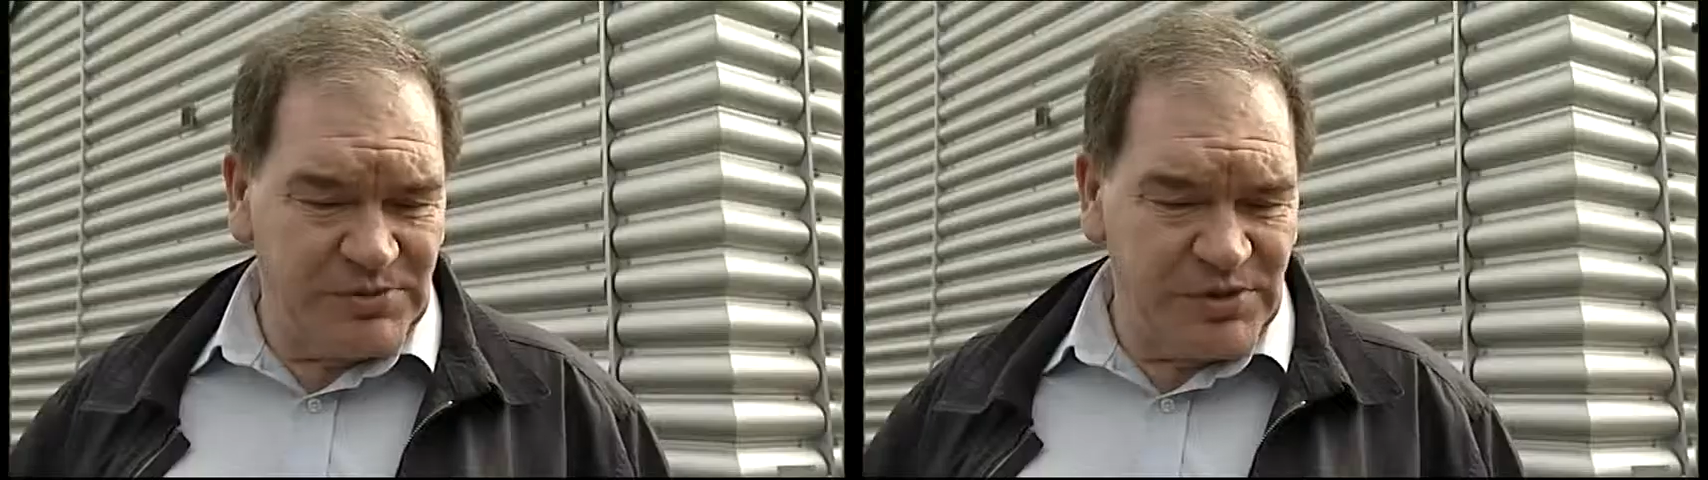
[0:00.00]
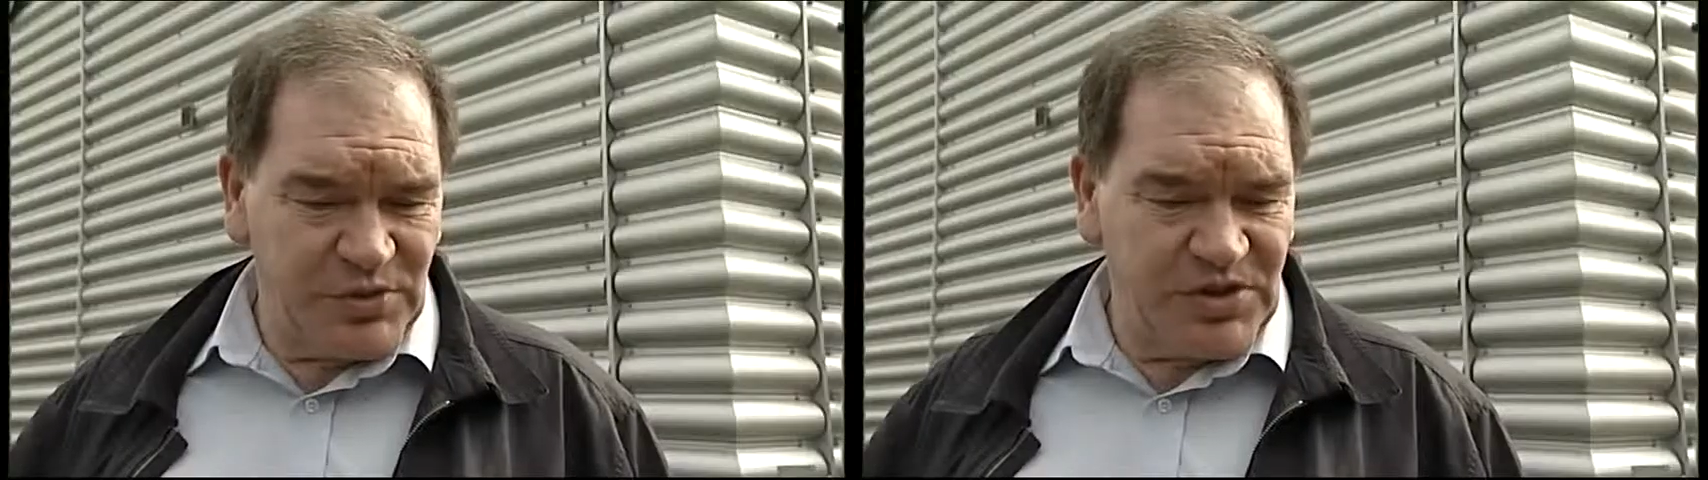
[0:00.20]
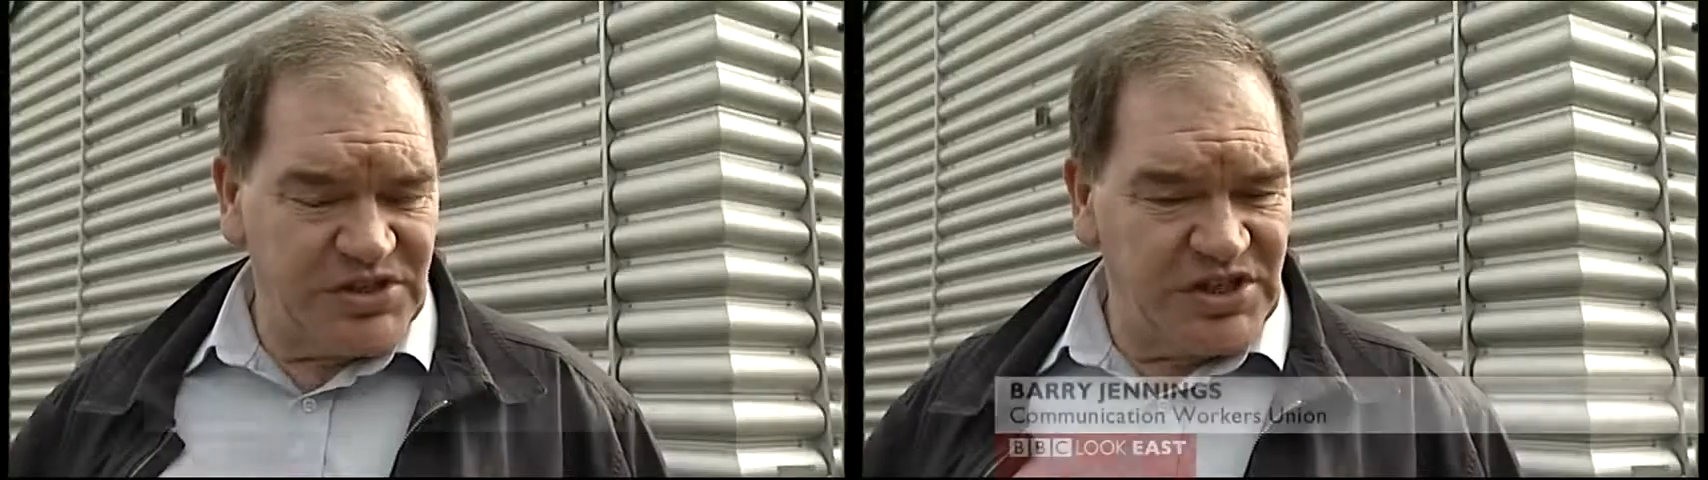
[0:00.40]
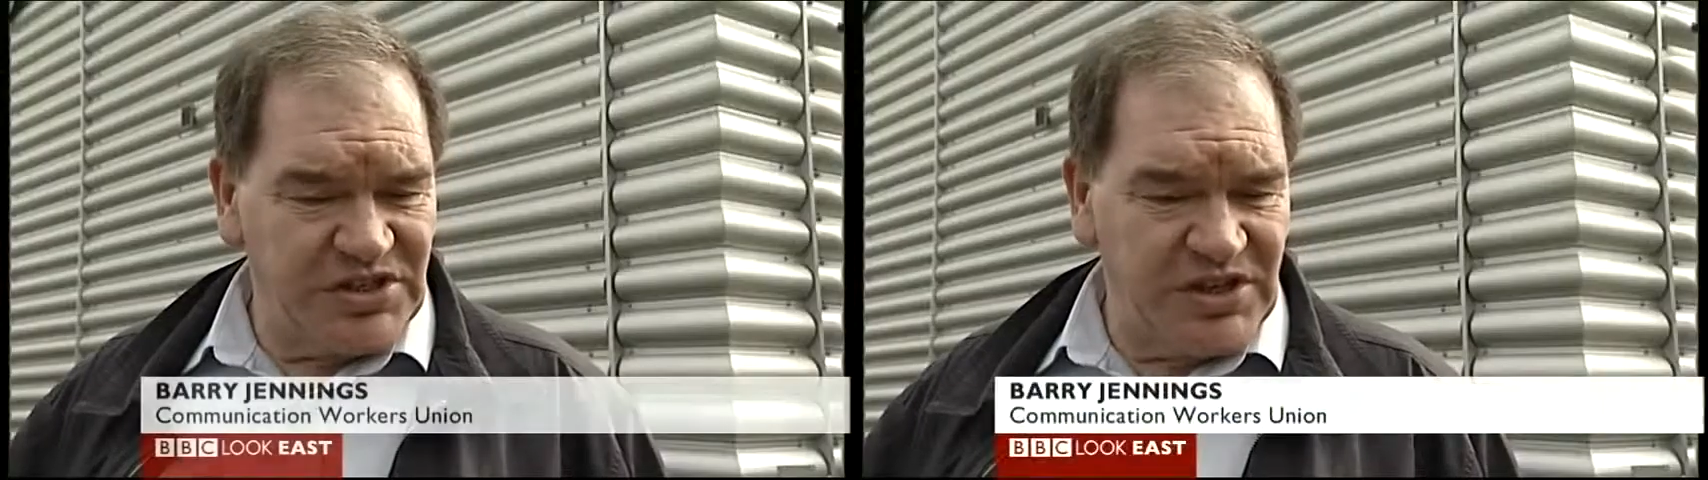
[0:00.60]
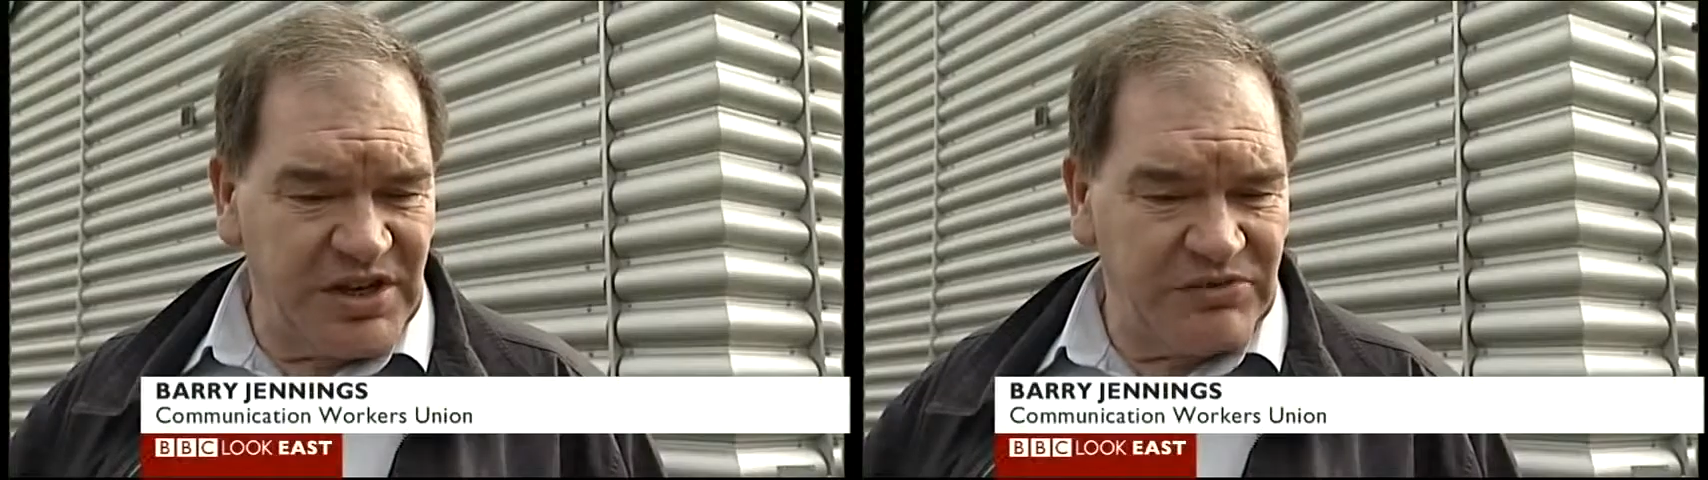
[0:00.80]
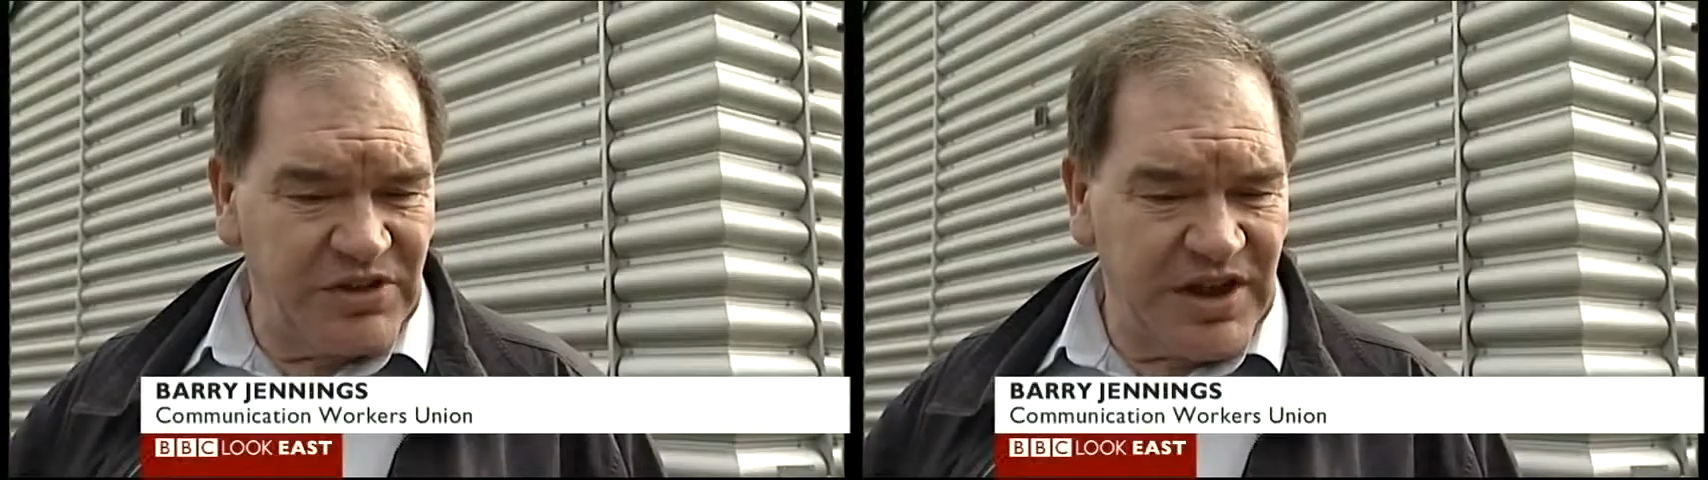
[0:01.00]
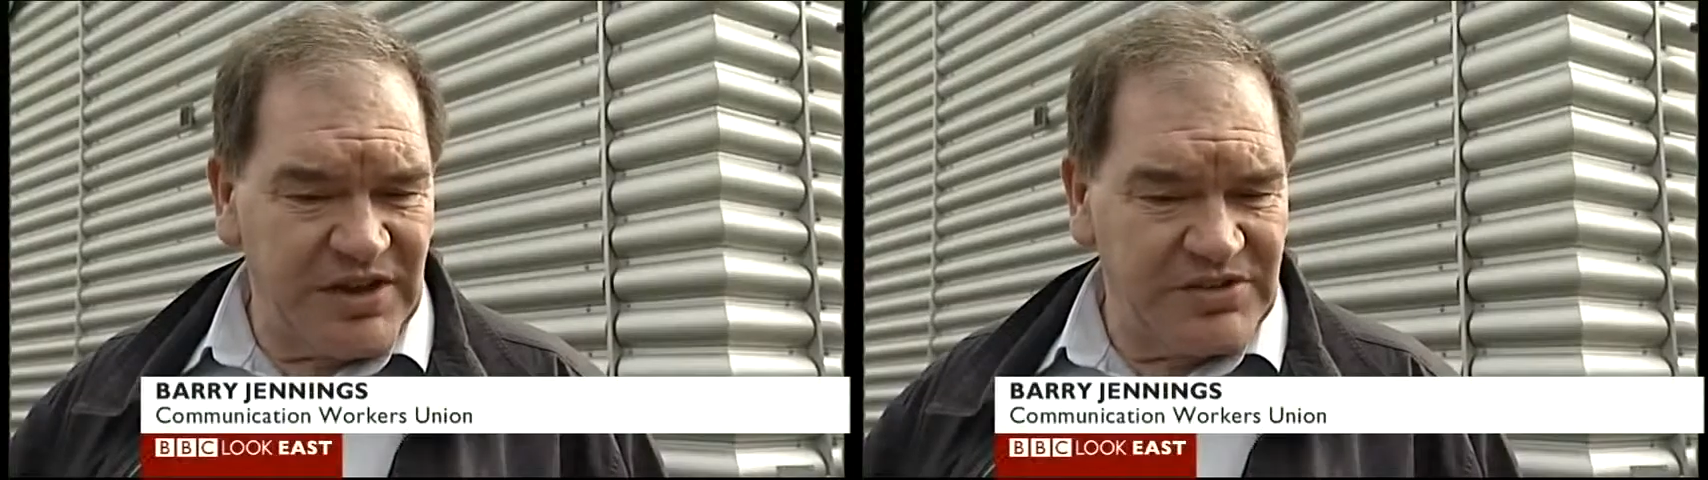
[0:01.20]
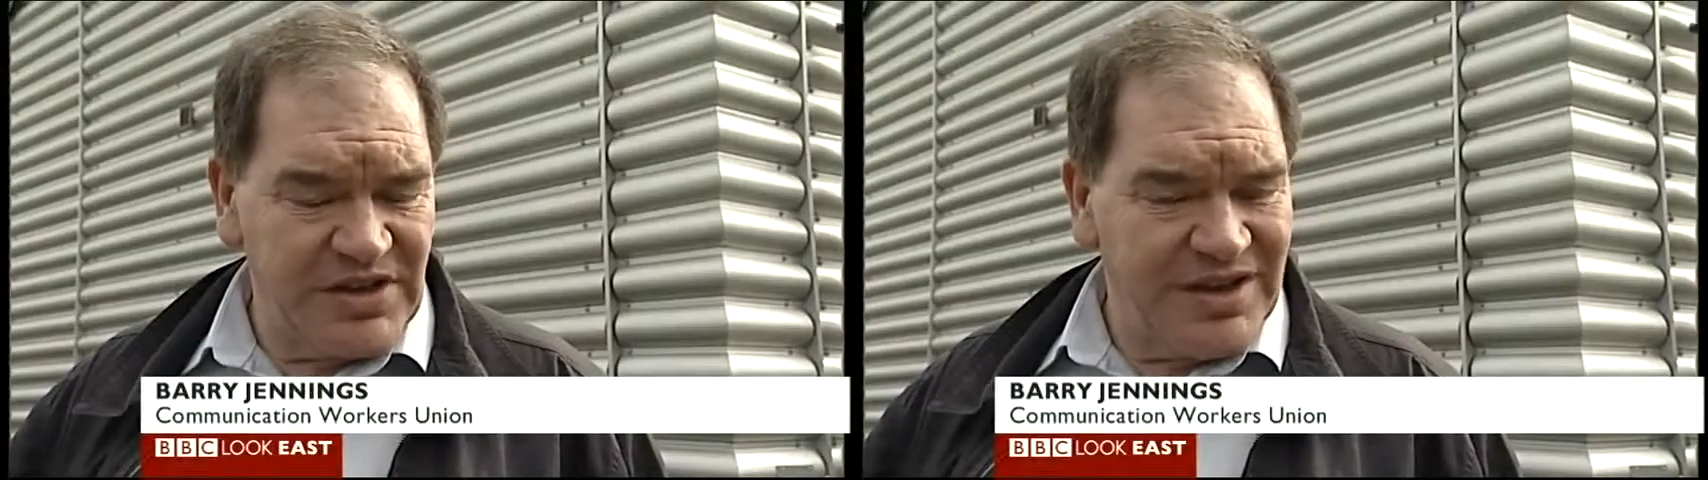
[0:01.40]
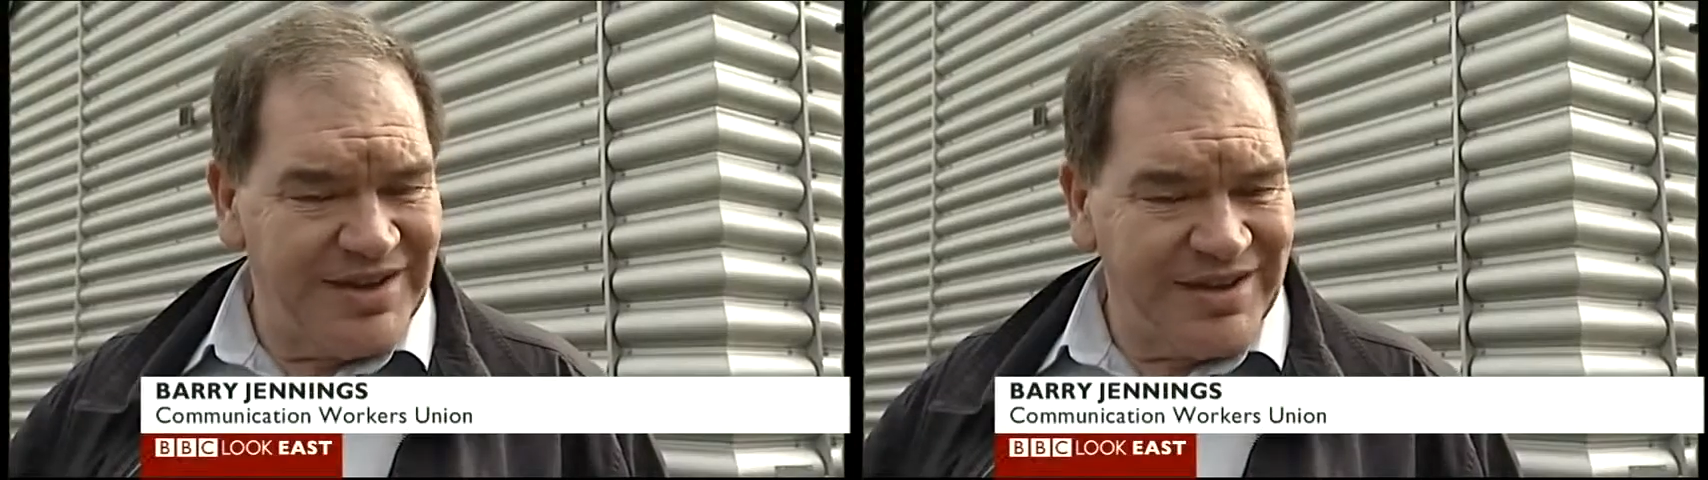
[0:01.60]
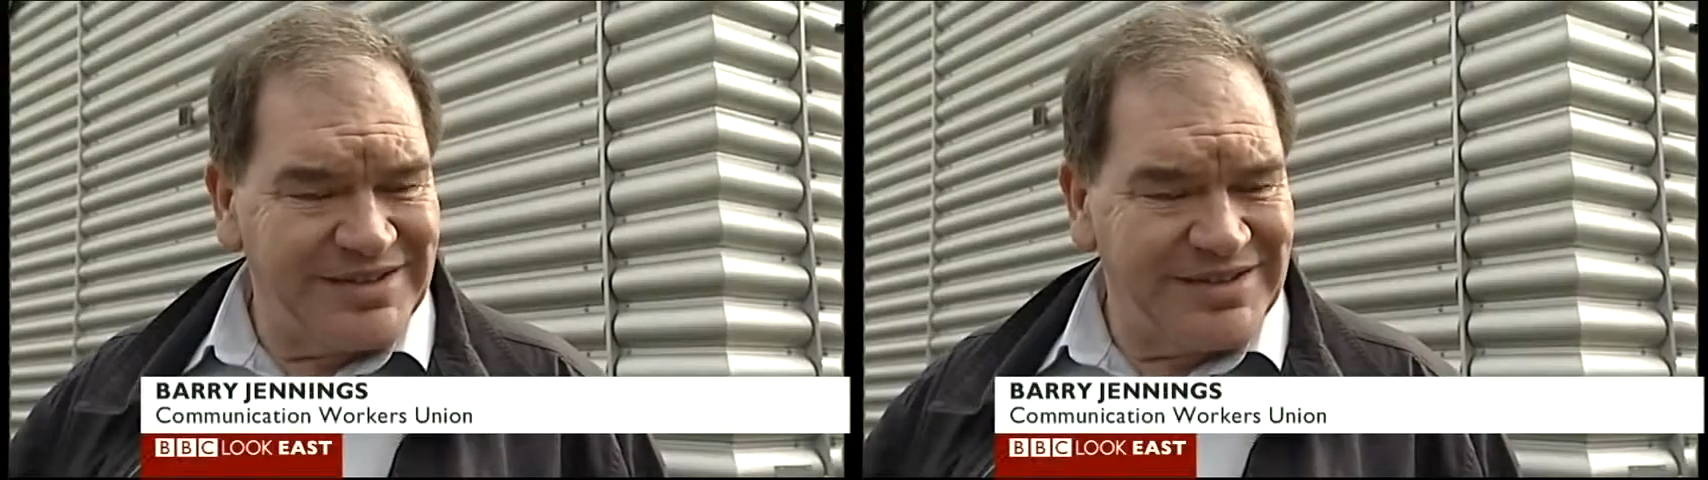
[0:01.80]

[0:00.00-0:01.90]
the region between 1,600 hours